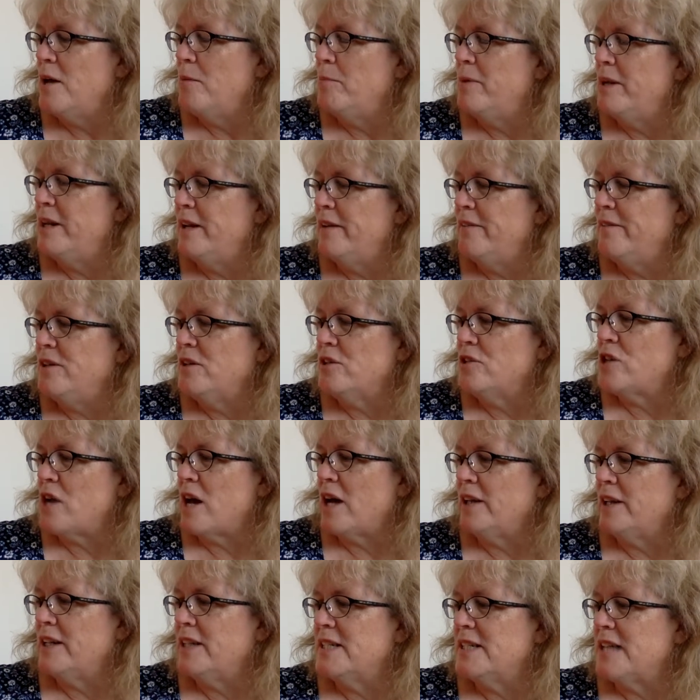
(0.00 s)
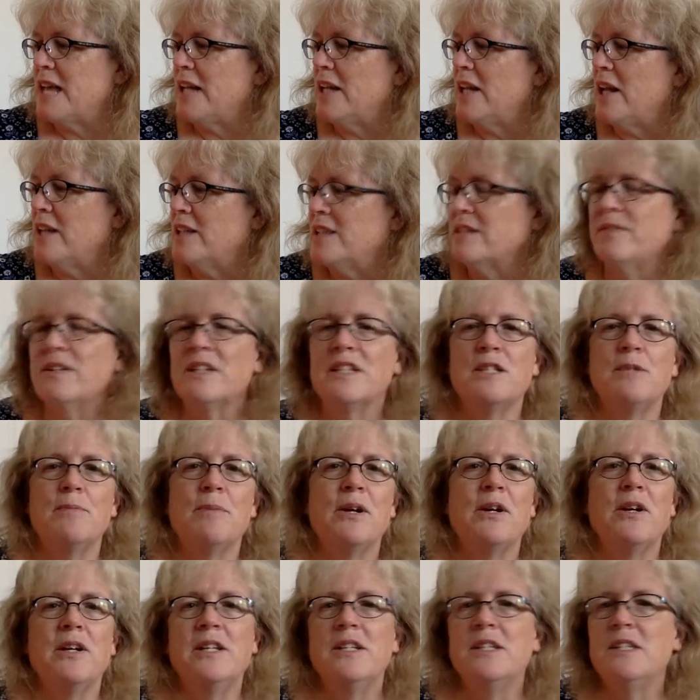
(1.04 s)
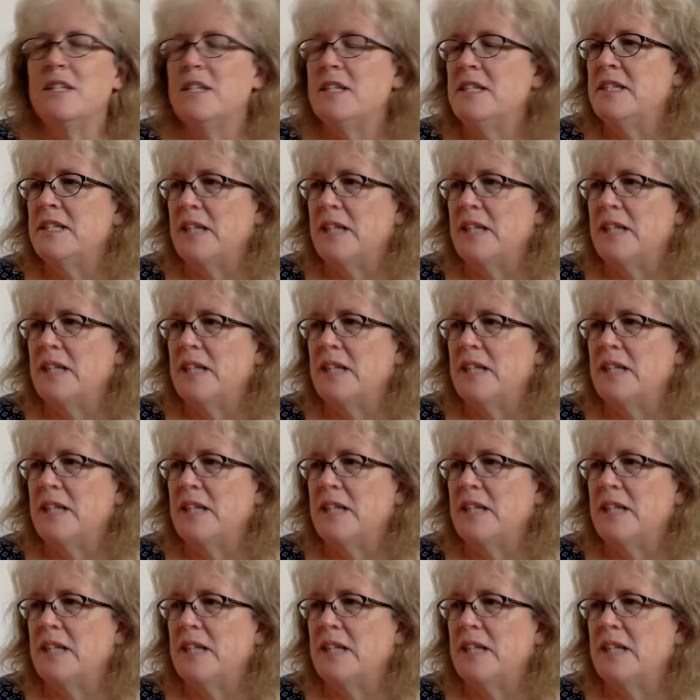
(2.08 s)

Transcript: but if your child has had lots of experiences